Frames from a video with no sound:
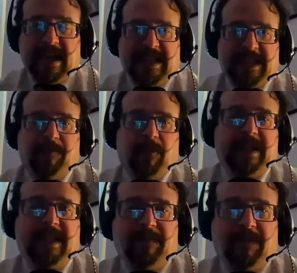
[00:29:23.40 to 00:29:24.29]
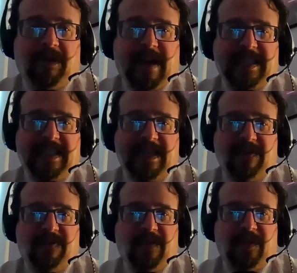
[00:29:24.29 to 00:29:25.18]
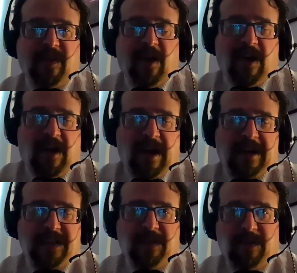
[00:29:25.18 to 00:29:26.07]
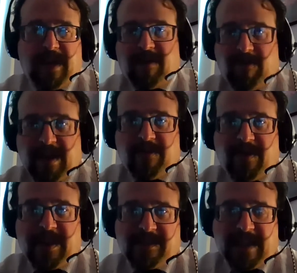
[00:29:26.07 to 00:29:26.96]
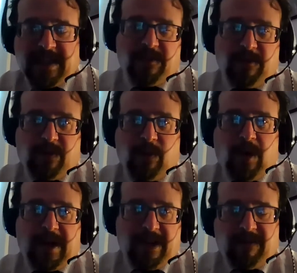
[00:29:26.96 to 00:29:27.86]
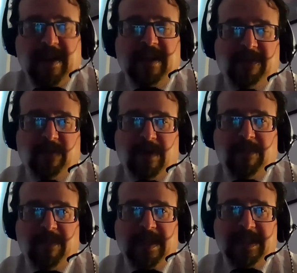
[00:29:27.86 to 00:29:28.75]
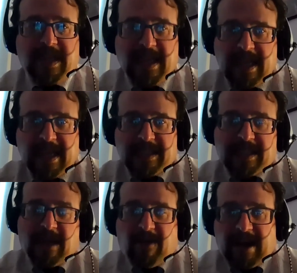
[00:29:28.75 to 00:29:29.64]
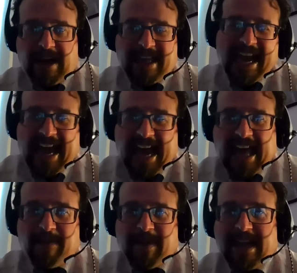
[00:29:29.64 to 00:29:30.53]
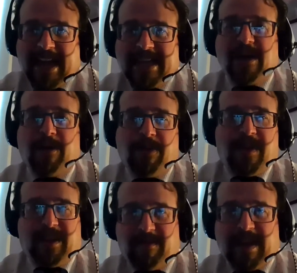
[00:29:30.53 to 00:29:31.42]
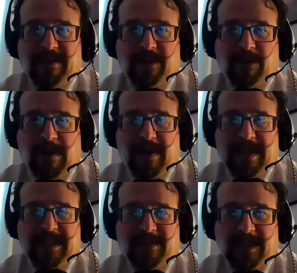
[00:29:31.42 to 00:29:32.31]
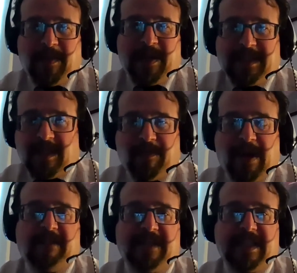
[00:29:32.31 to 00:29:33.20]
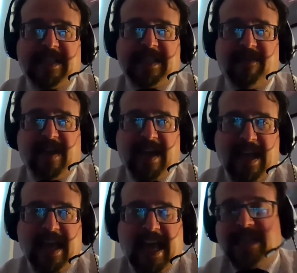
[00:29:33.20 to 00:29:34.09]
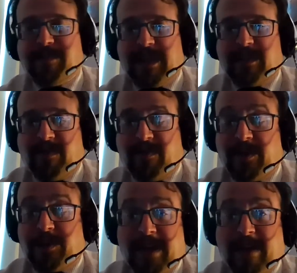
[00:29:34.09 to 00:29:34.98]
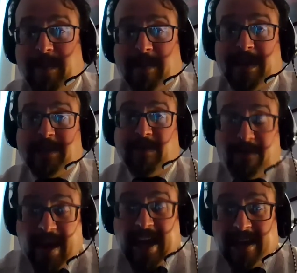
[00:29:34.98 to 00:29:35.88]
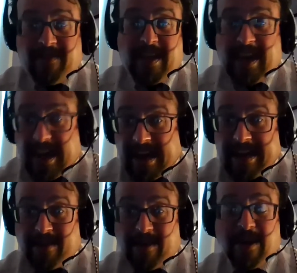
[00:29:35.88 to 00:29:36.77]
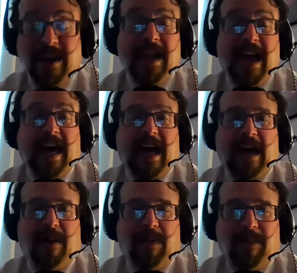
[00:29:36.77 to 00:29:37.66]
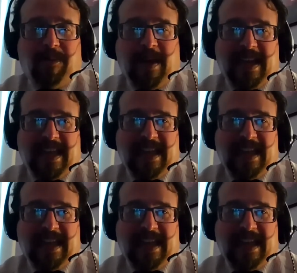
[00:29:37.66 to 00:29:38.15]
disappointed progressives are to get rid of things like 2-for-1 in the regulatory budget. So yeah, Adam, I don't think the regulatory budget, just because of the politics of it, has much of a future. Now, I'm not much of a fan of it either, but